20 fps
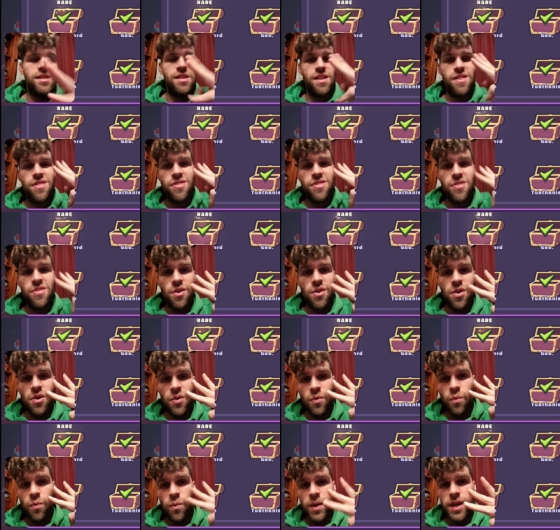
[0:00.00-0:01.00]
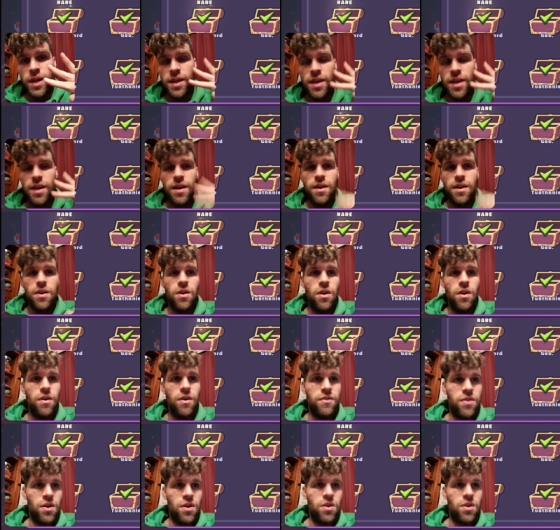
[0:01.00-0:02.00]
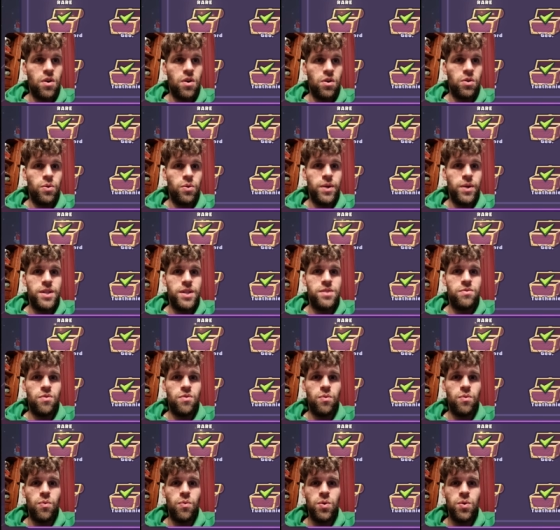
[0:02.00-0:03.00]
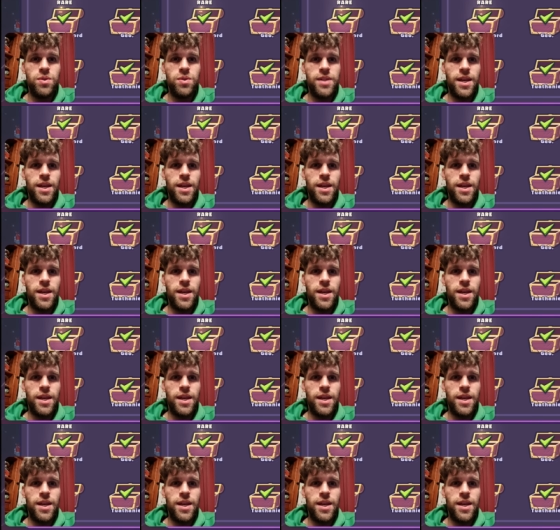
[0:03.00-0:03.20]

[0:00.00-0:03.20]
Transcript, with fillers: the third week of a conquest rewards.